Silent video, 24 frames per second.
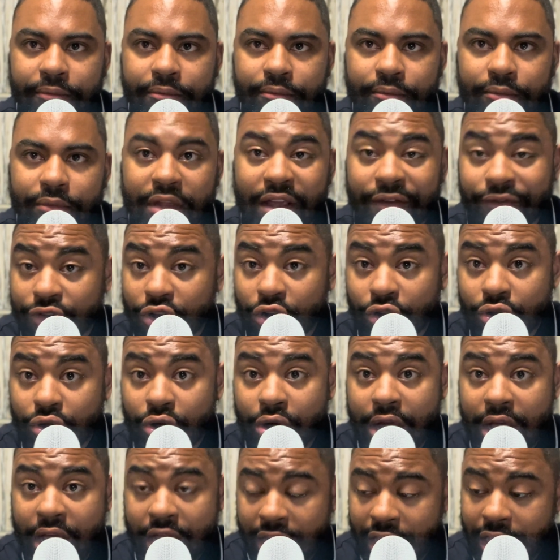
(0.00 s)
If you're
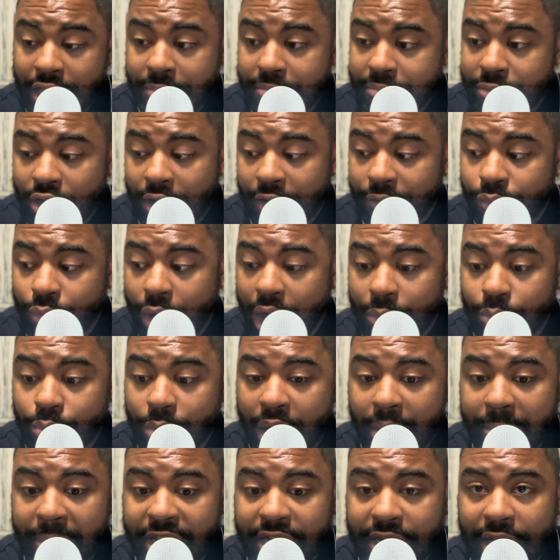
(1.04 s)
a
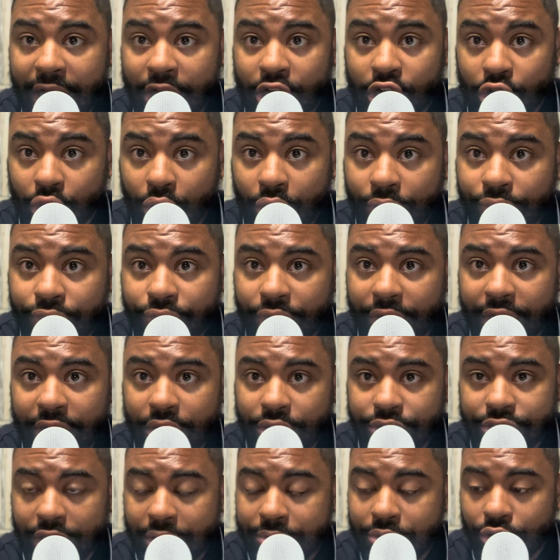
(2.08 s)
woman, a girlfriend
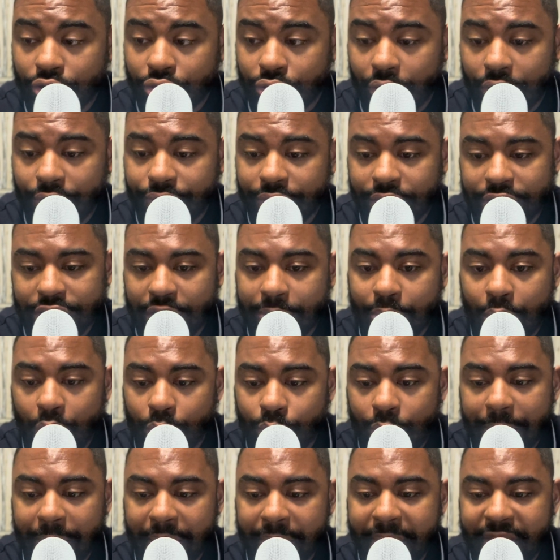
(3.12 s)
or something, your girlfriend or something, or a
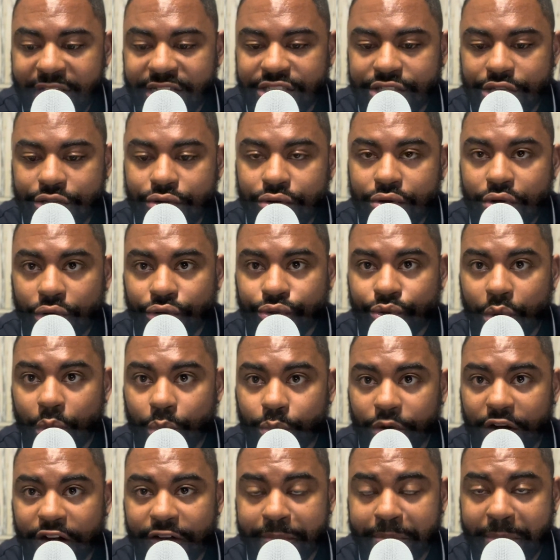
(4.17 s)
woman may see you go through a
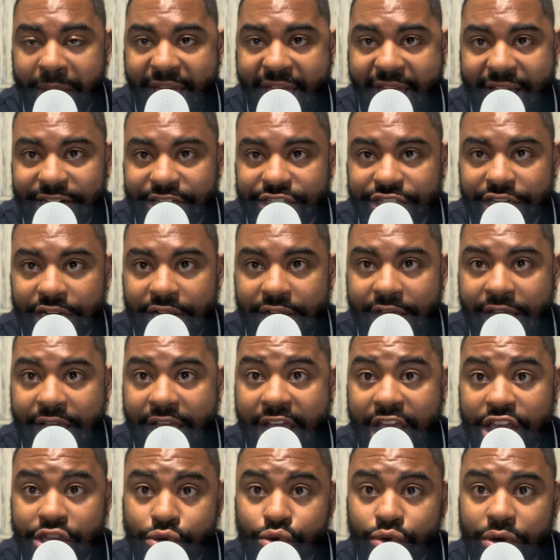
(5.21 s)
rough patch
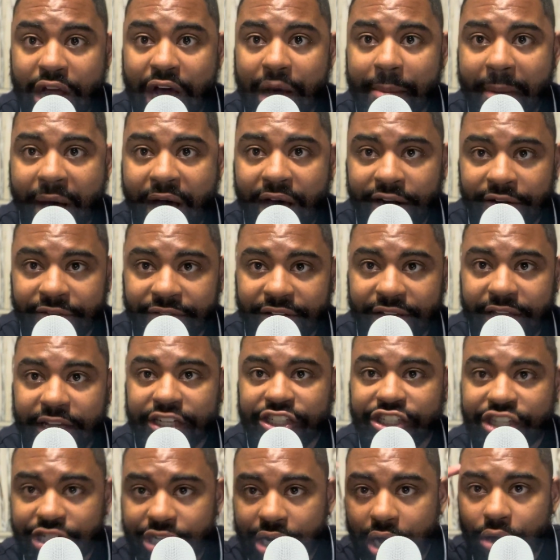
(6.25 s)
and you come out of it,
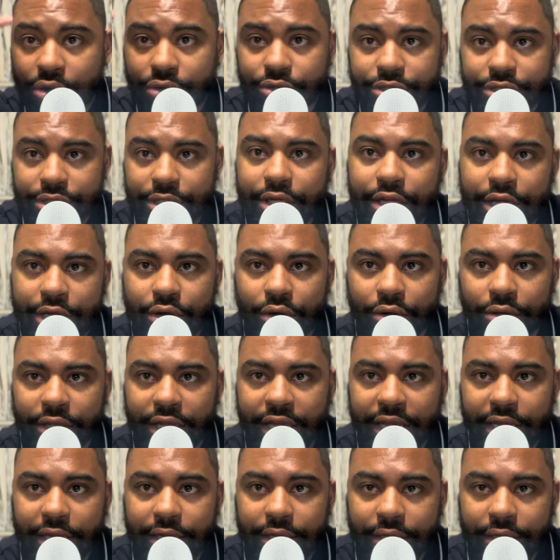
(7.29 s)
she knows he gonna lead.